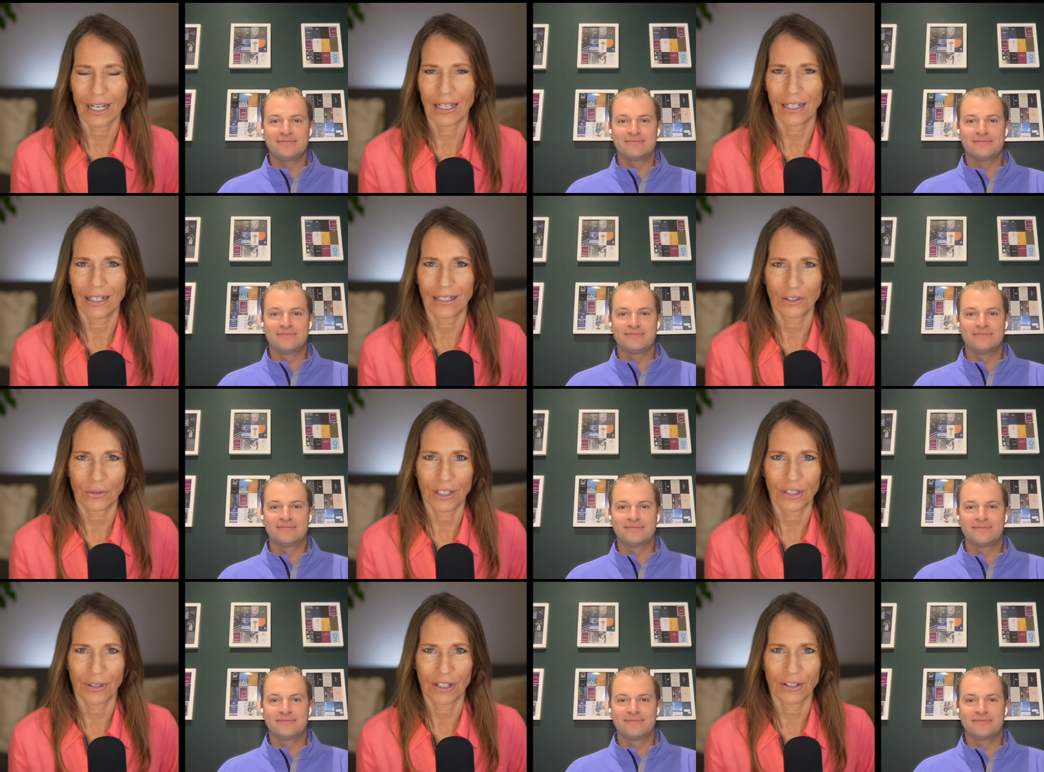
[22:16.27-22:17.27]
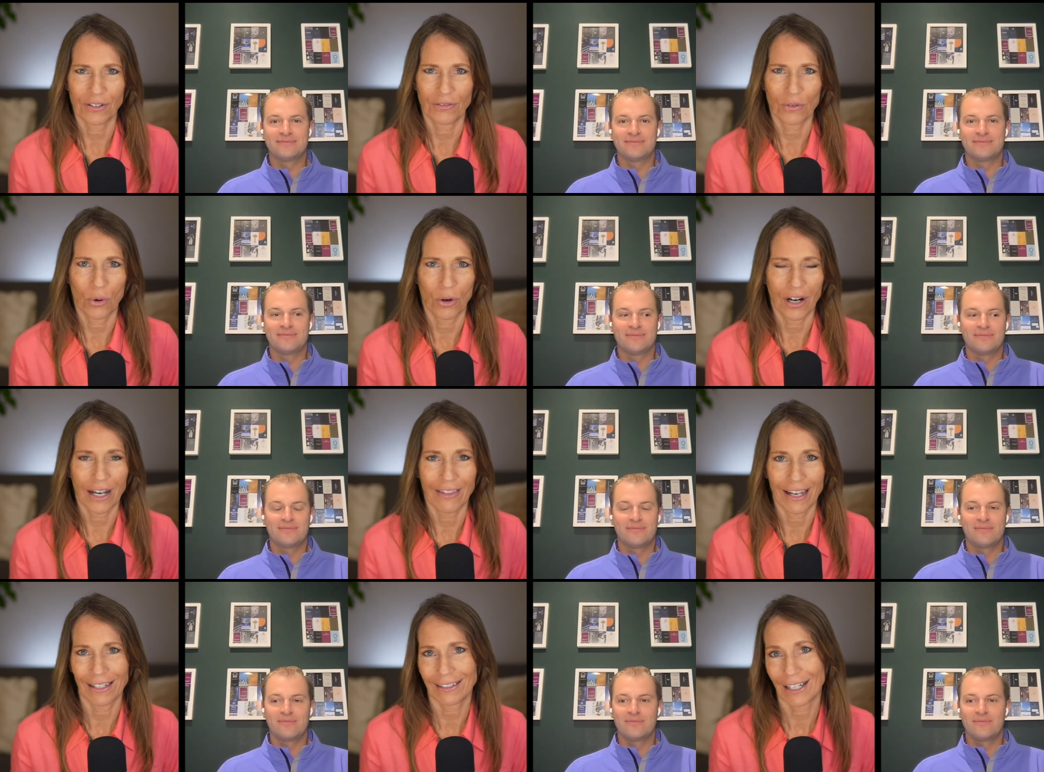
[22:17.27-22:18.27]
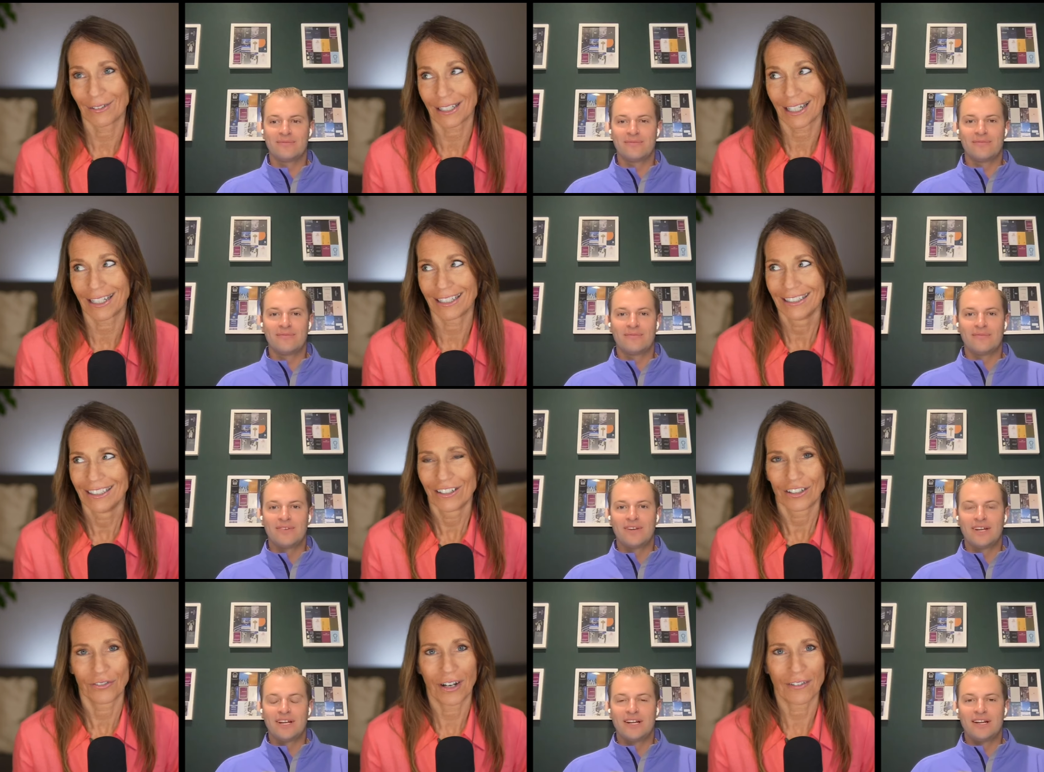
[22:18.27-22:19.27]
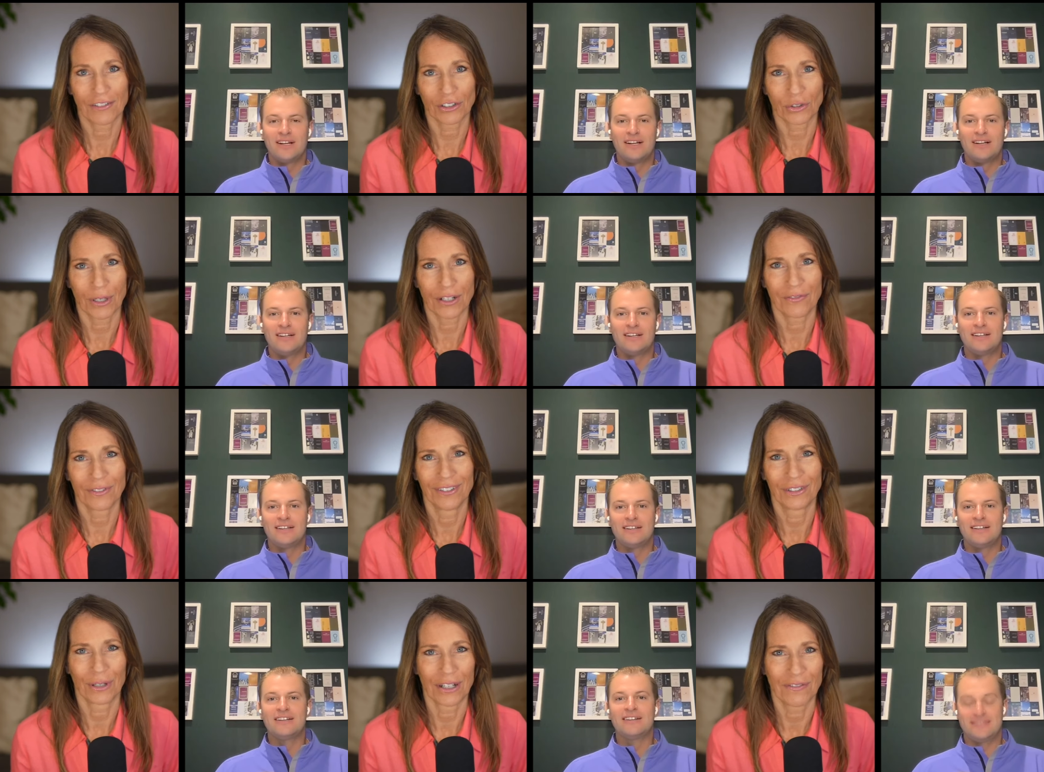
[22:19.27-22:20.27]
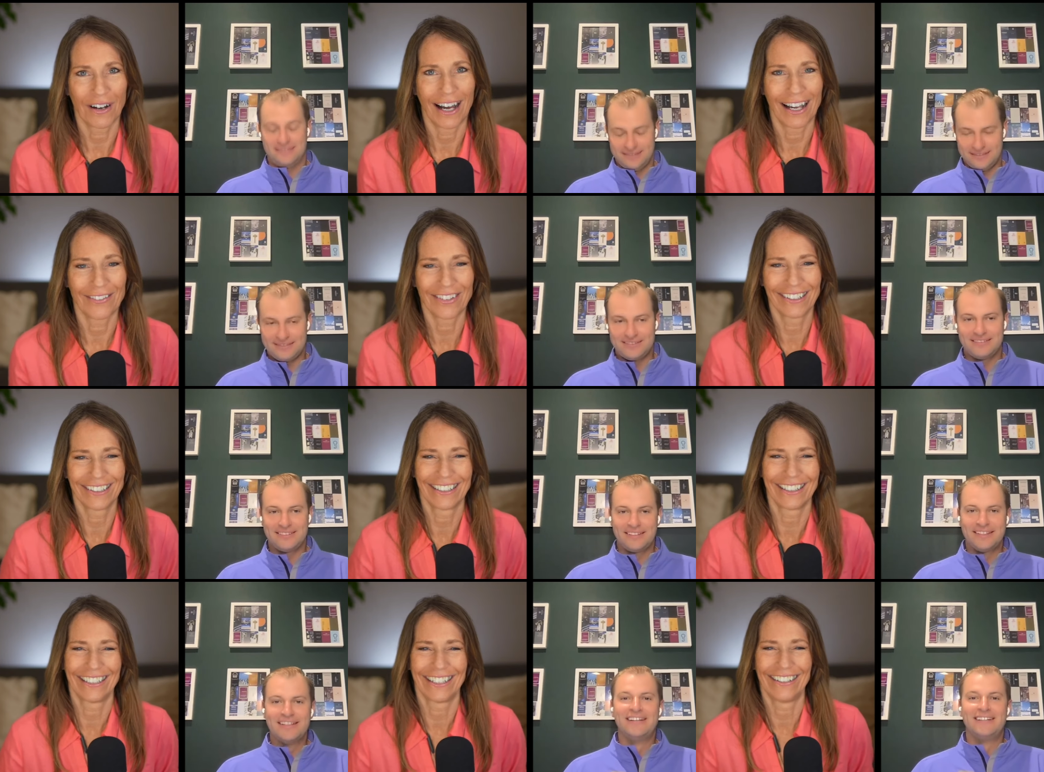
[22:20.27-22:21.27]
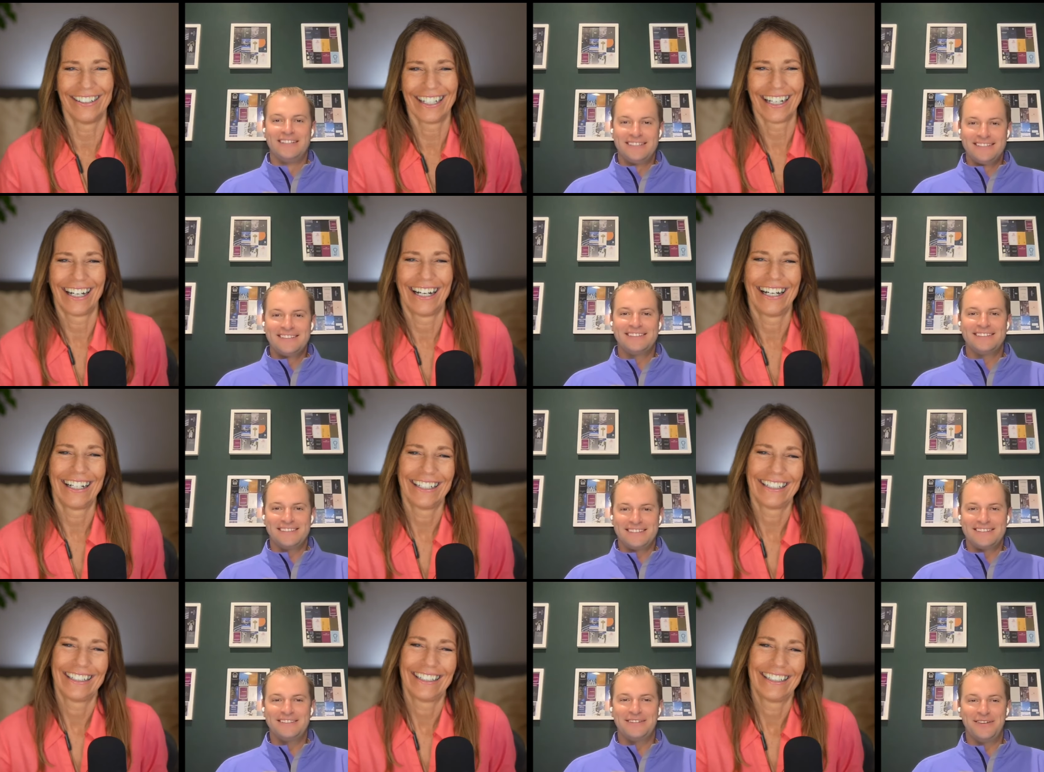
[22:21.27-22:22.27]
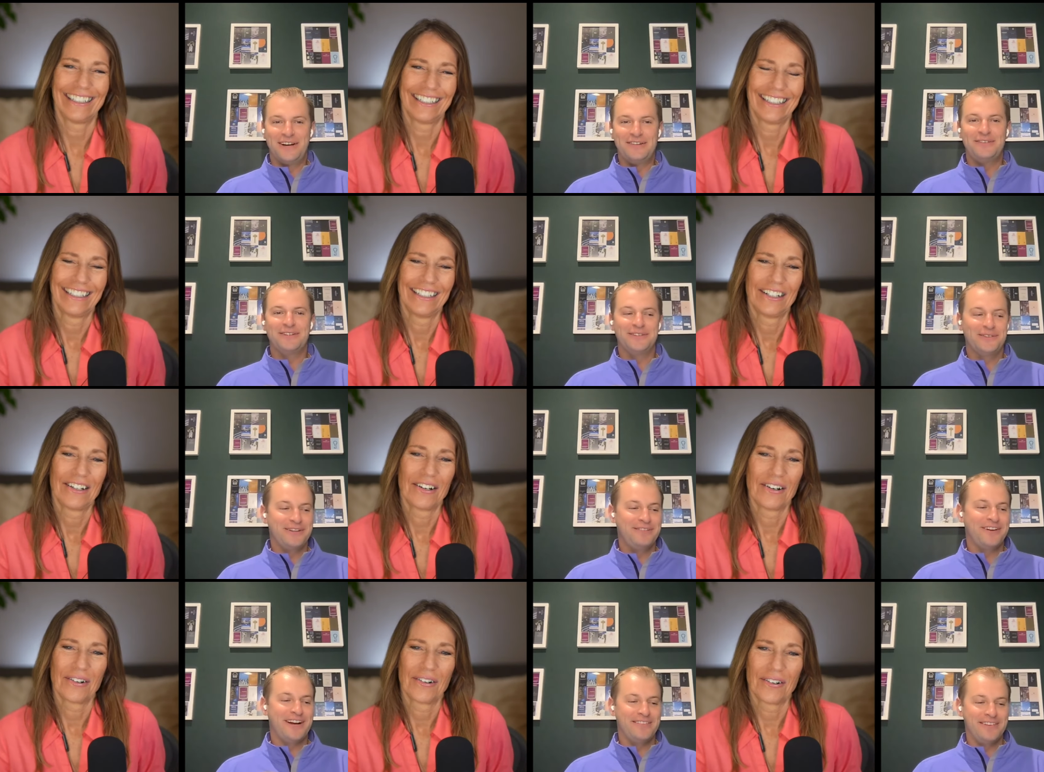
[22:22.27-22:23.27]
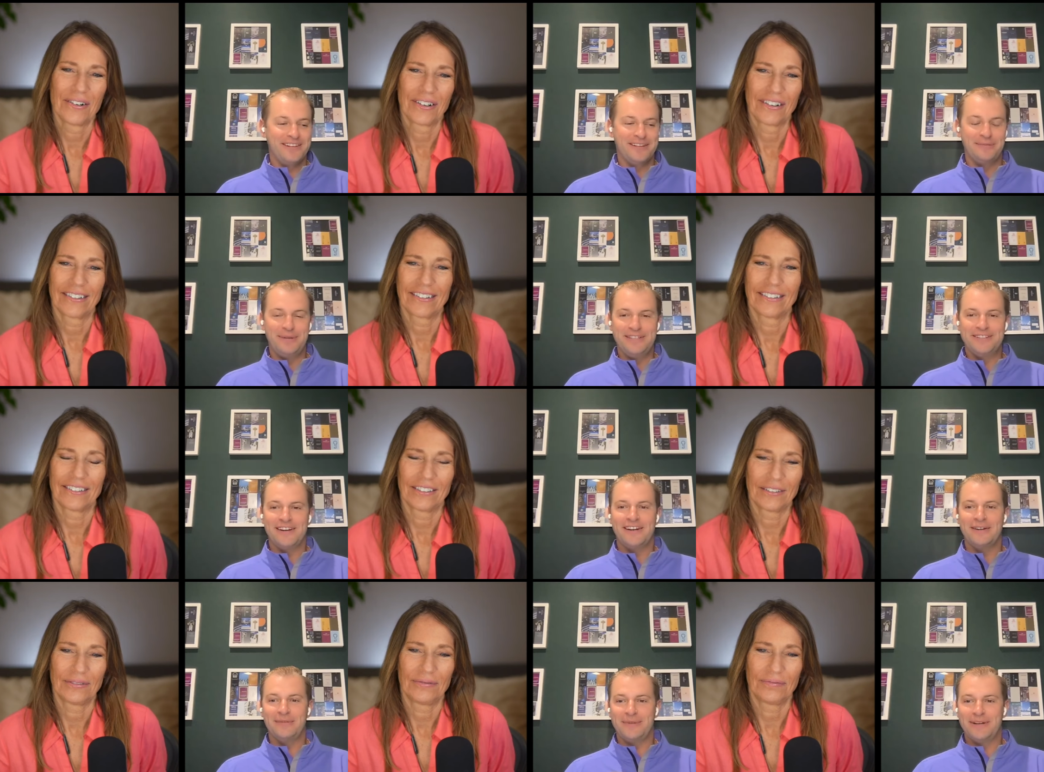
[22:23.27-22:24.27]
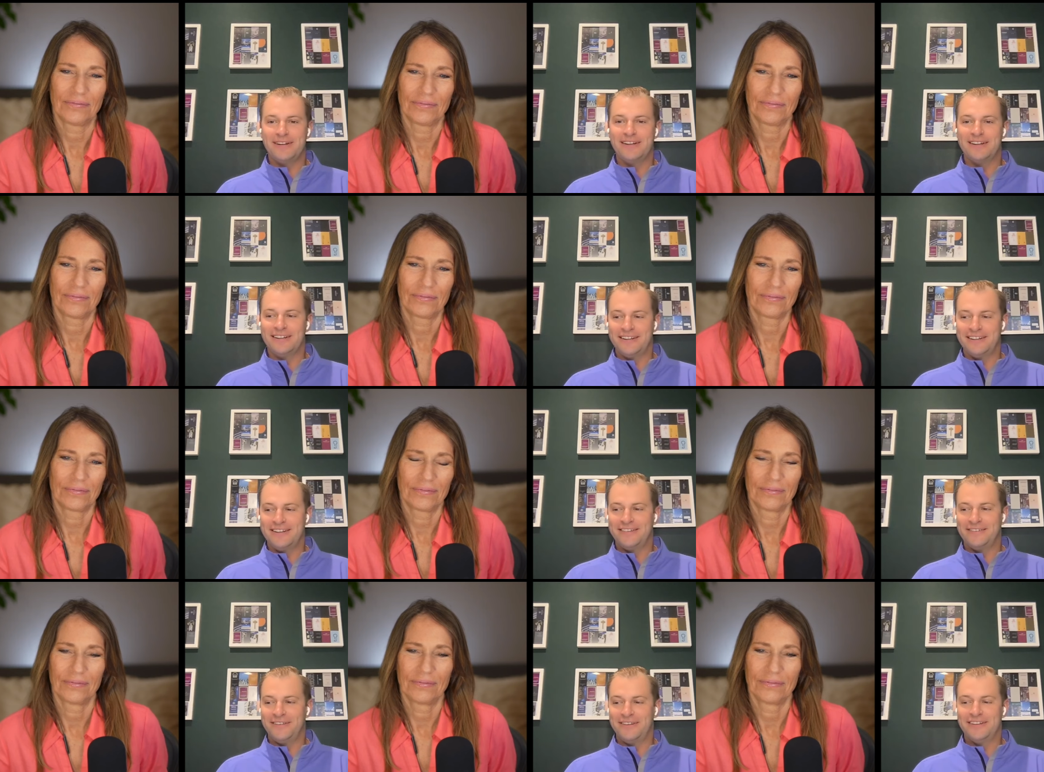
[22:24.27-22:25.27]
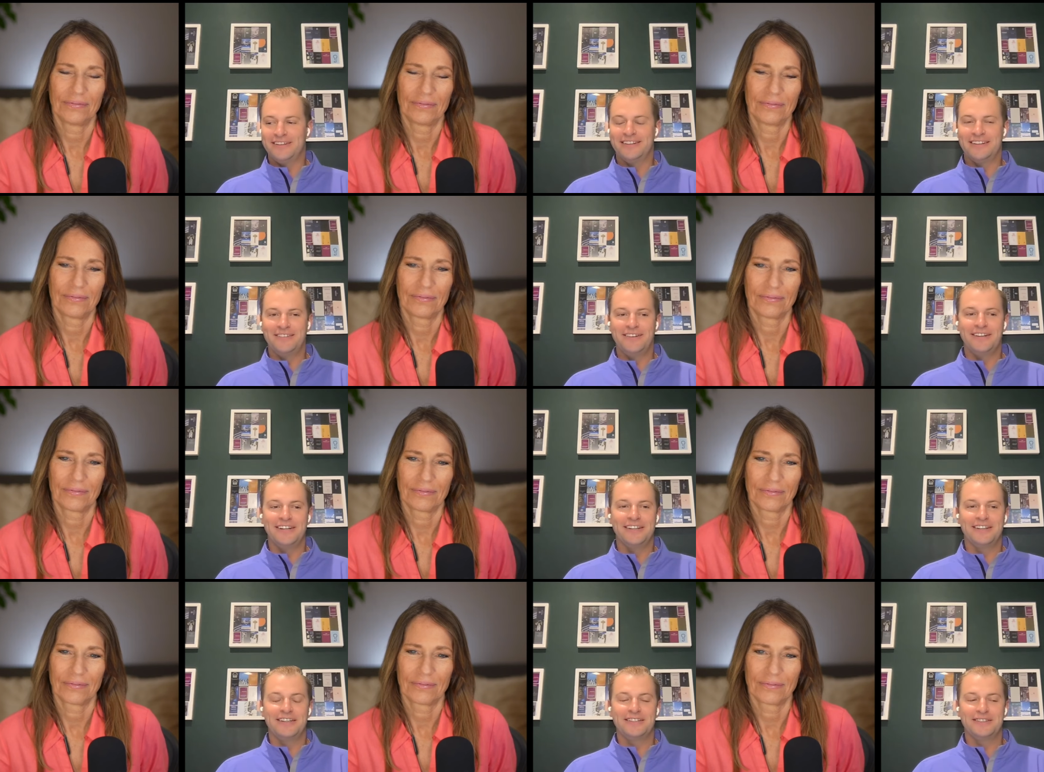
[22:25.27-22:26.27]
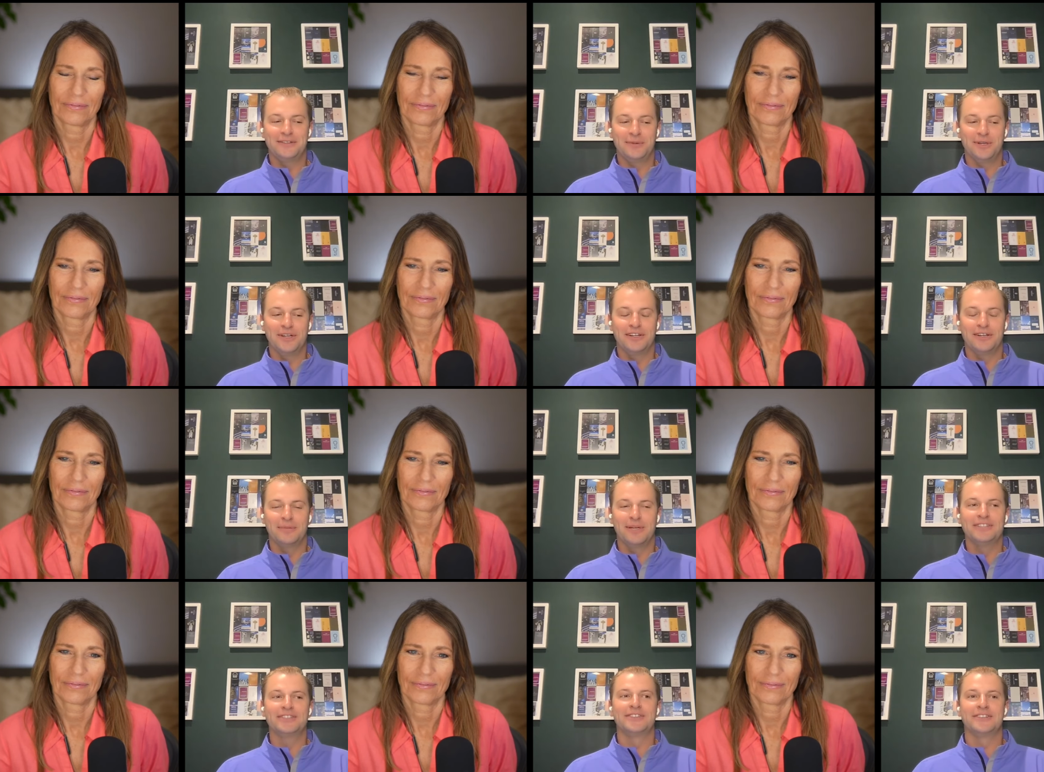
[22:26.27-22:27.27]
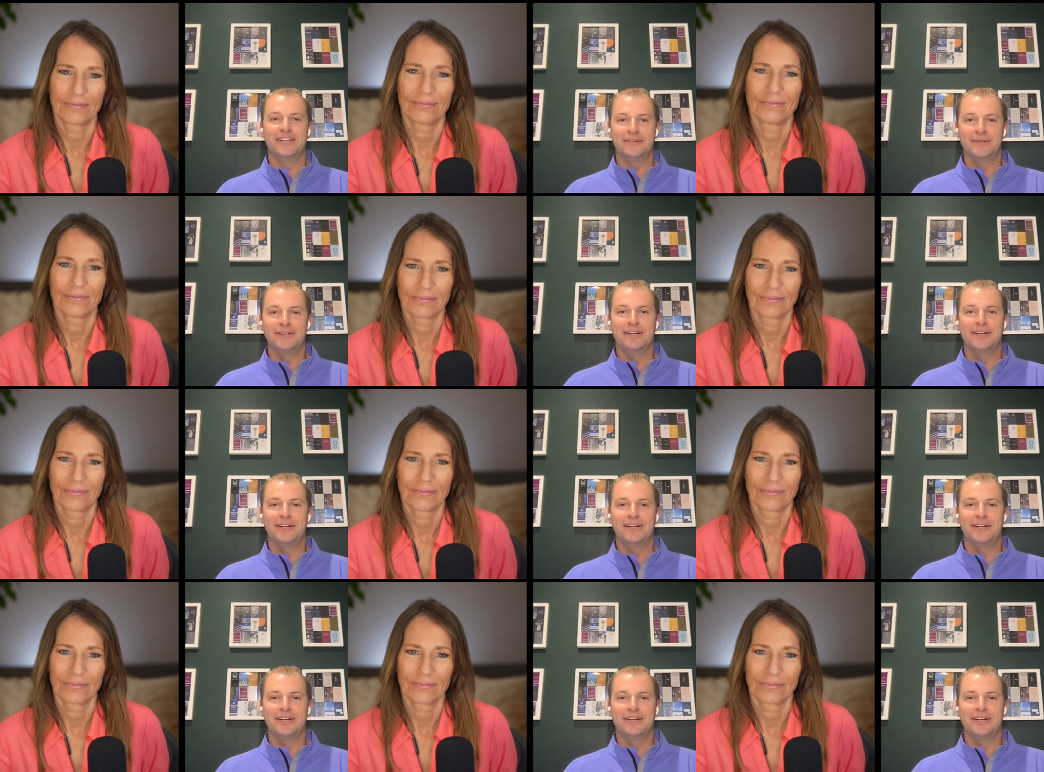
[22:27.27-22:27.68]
Speaker 1: 2024? And then it sounds like survive till 2025,
Speaker 2: And survive till 25. And in the meantime, if you can get things to work or pencil, I